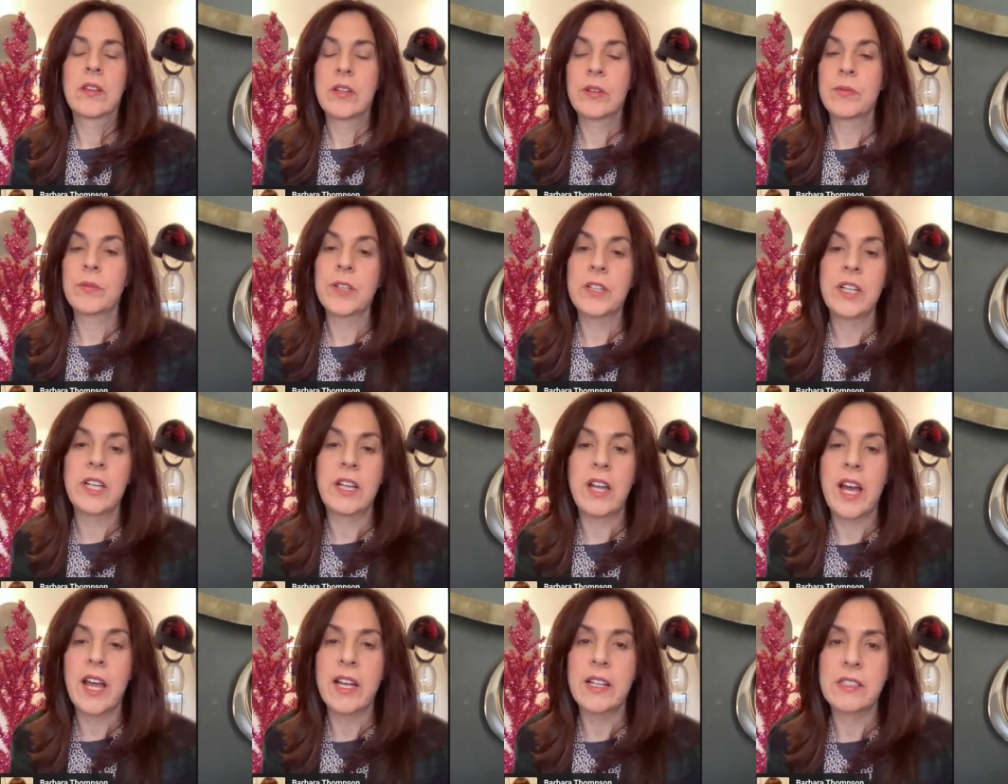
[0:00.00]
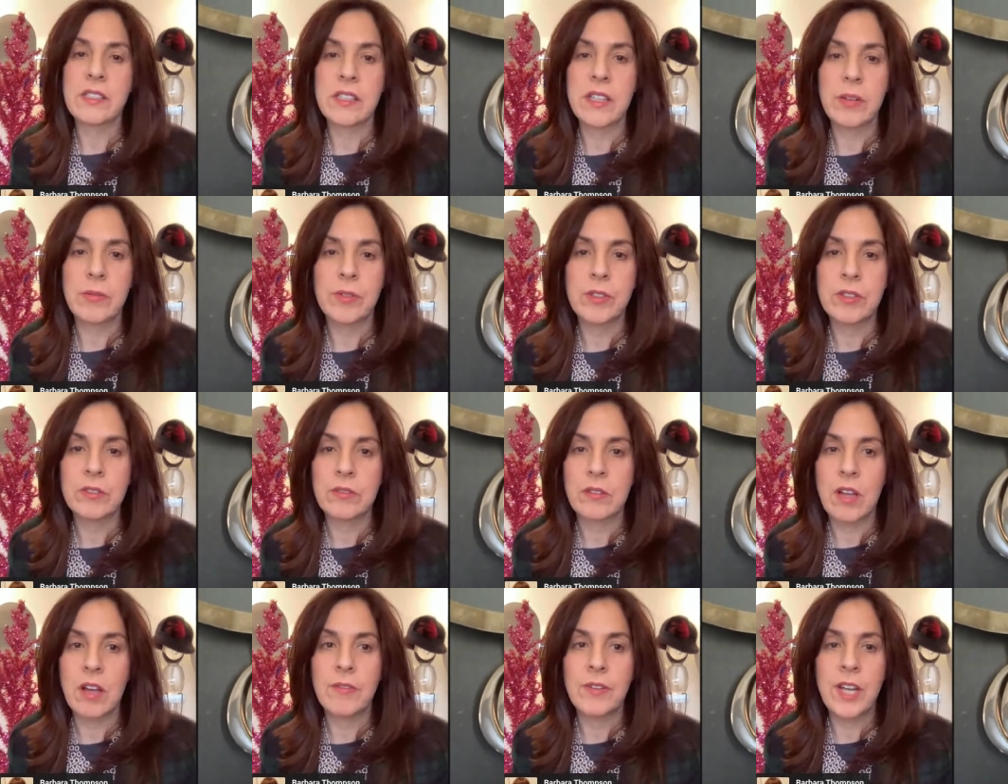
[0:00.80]
They're really nice. They were
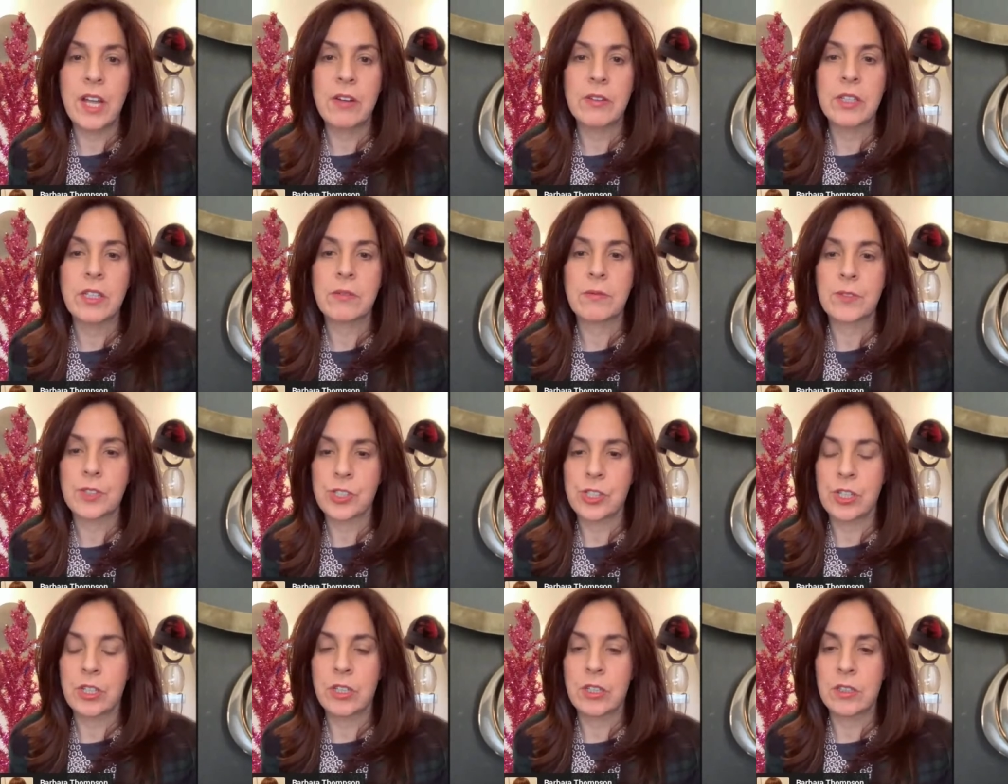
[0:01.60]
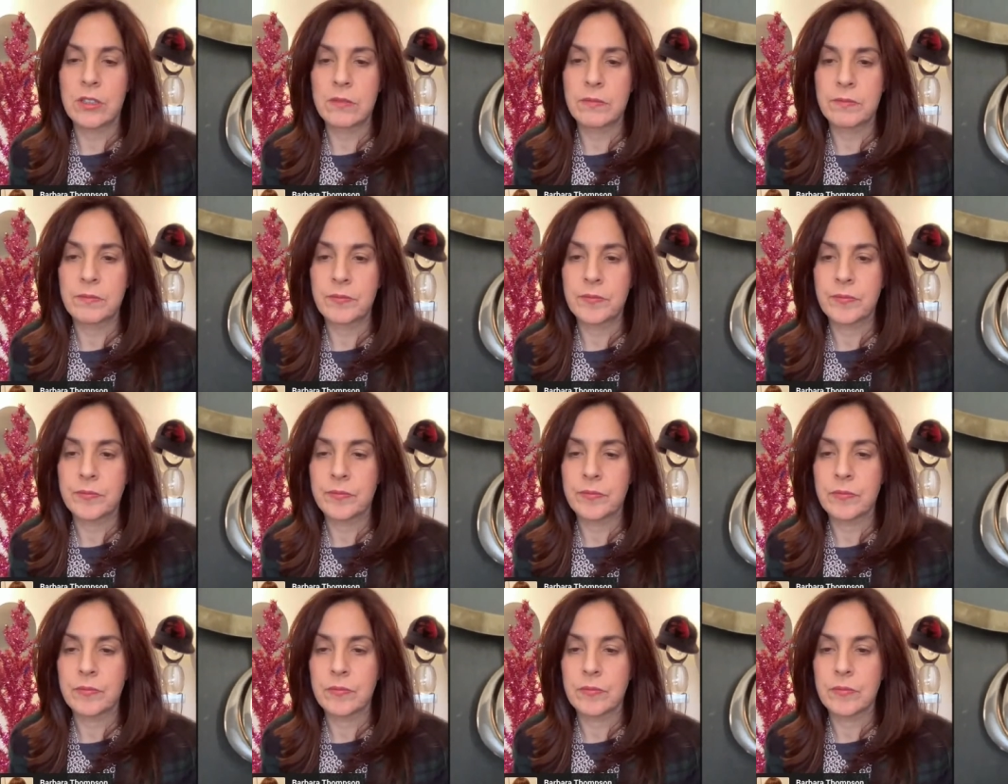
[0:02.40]
of an era for sure.
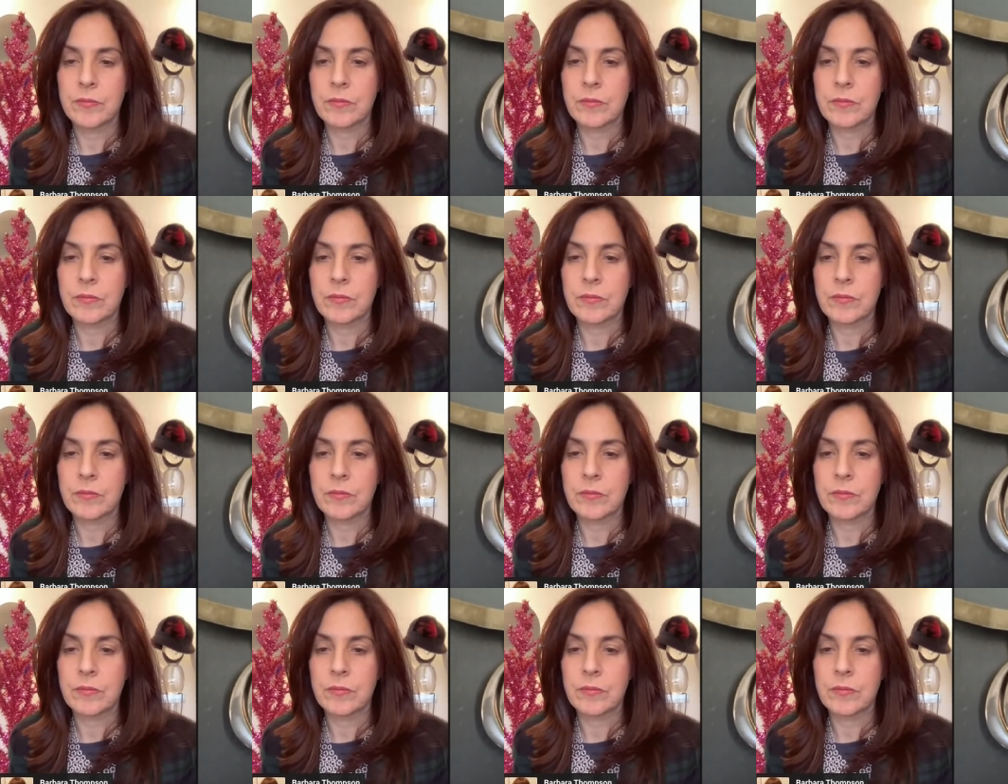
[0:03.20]
Yeah,